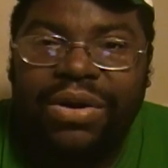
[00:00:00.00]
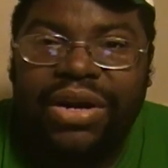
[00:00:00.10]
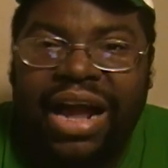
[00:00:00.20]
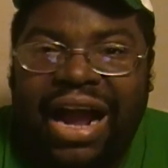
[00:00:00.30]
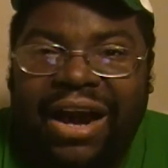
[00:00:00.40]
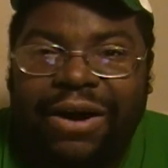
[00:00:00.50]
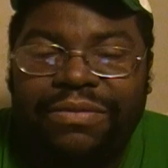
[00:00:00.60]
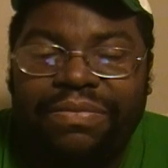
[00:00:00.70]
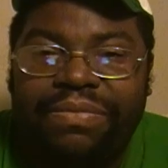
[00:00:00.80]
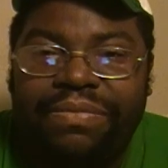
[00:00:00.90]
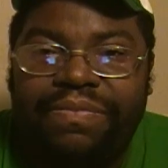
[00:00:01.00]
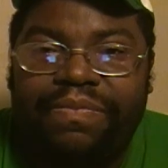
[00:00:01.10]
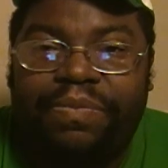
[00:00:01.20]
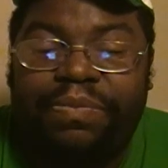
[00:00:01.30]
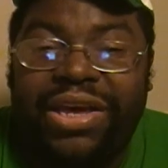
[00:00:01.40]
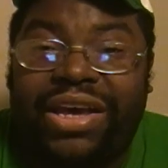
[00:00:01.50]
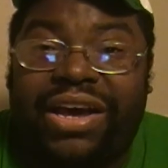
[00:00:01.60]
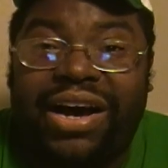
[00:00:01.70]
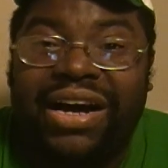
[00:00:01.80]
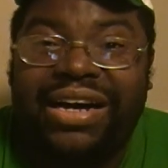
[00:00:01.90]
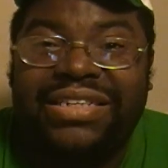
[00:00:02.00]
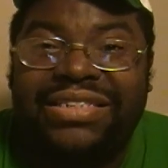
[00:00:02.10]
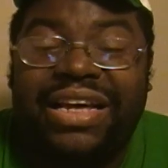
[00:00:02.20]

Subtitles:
Now, because